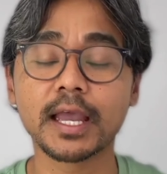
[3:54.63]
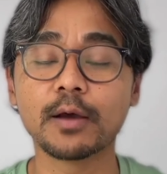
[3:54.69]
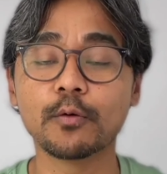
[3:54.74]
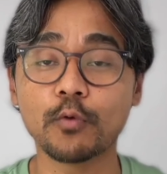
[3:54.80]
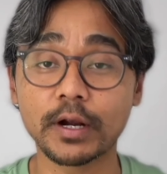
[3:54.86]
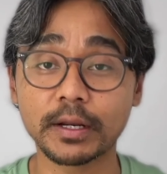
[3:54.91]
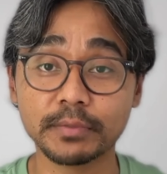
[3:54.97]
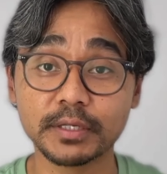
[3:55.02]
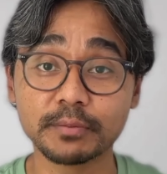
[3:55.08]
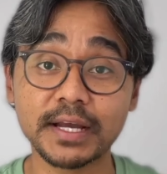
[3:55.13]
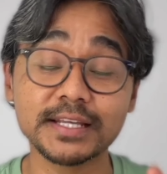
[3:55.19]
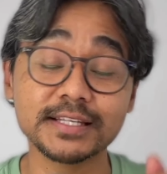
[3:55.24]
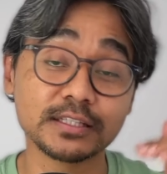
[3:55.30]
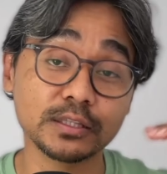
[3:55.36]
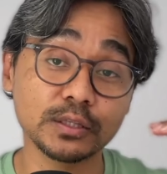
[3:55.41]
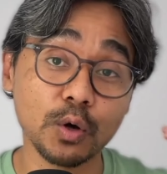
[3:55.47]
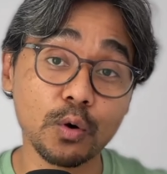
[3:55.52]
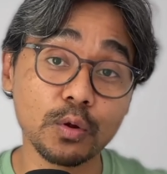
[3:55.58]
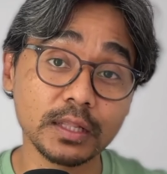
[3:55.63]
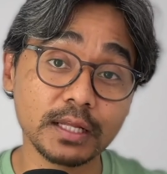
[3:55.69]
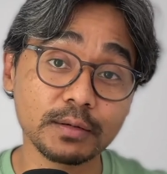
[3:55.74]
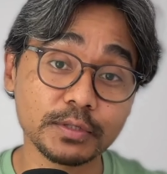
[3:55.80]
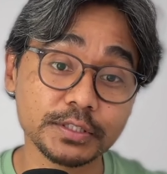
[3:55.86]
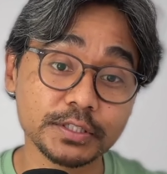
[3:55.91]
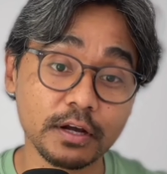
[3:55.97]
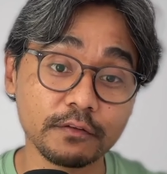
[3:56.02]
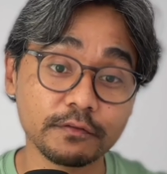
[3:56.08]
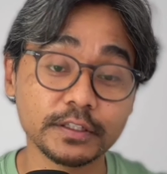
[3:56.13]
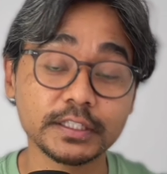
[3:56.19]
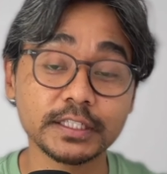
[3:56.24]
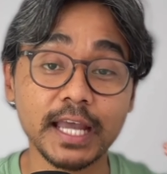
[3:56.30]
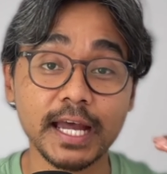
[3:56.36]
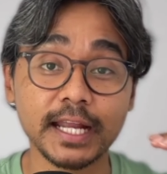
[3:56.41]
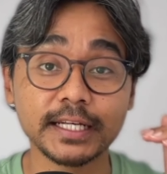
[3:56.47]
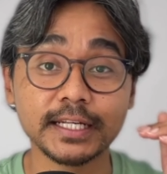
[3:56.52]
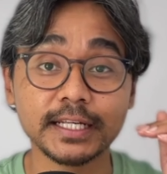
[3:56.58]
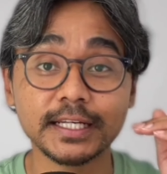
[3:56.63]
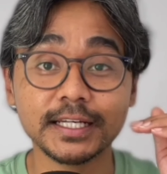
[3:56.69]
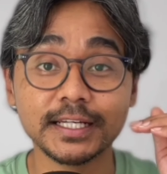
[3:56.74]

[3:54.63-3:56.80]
What I mean by is low levels of it can